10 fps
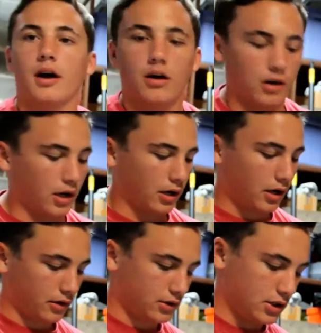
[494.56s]
all kind of
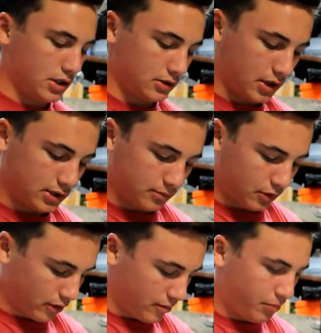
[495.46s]
colored jigs. Got
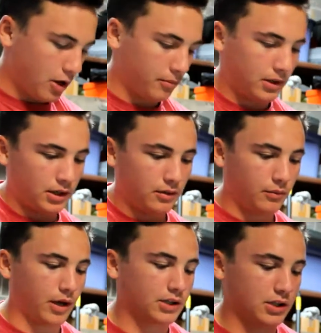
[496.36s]
some green pumpkin.
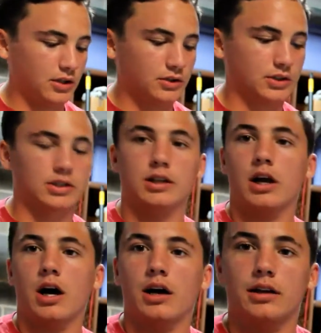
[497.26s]
We actually use this a
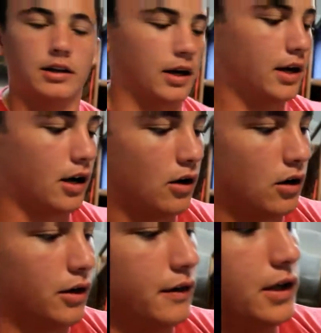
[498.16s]
lot in the lake. All of